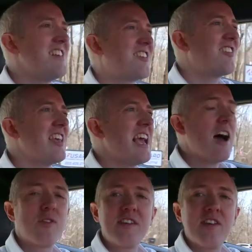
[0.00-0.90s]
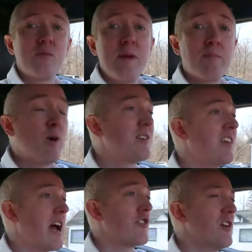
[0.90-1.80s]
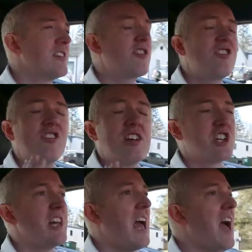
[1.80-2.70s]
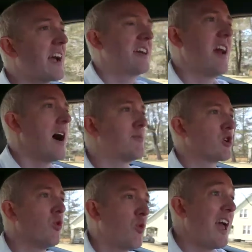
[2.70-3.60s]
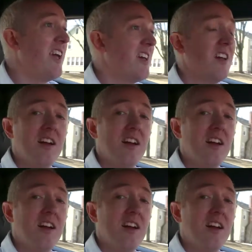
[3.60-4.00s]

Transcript: and see how this has been put together in such an economical way